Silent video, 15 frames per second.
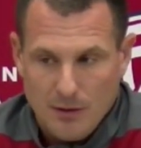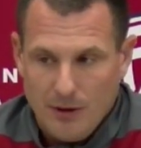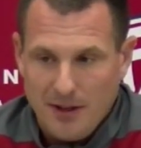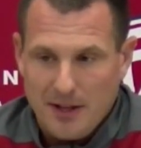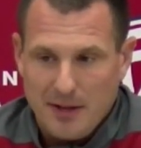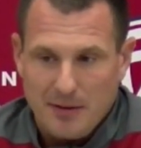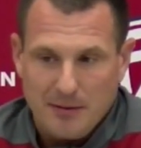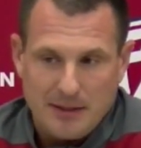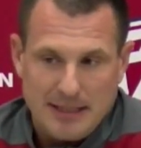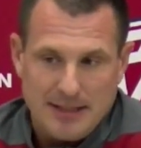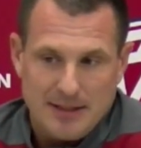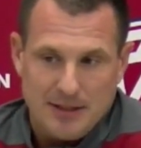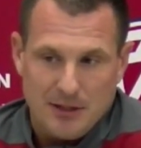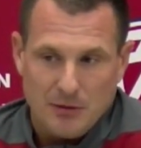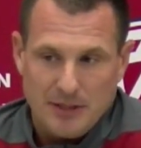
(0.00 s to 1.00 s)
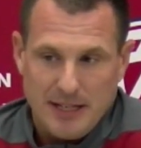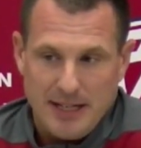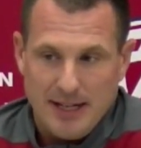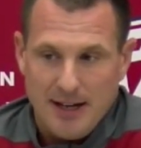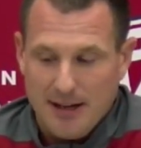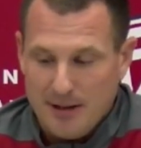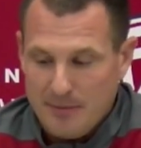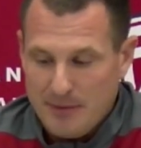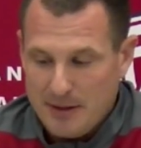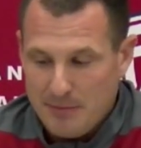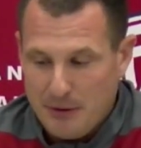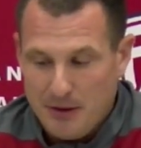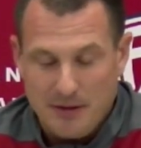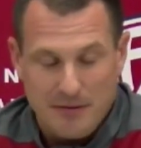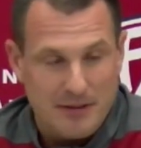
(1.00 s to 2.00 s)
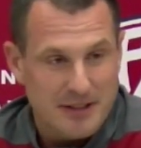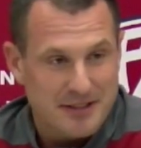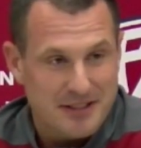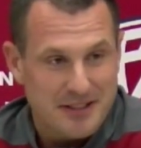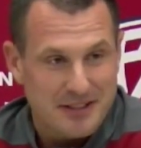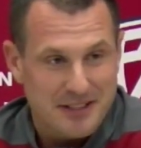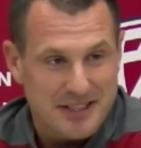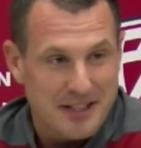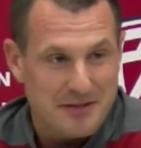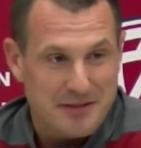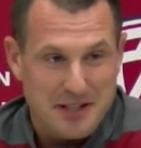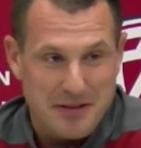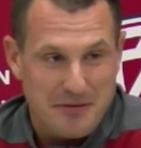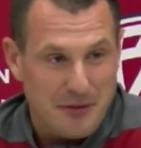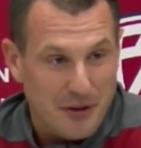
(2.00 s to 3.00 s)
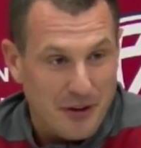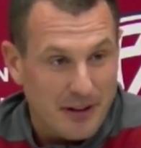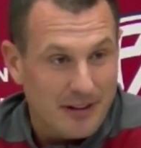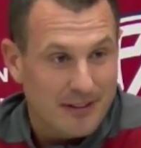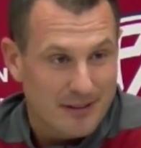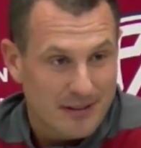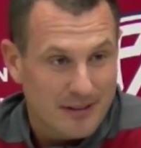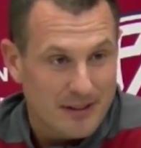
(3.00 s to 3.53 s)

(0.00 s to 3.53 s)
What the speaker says: Well, I think getting to know Dayon, I mean, part of his deal, he loves that fun.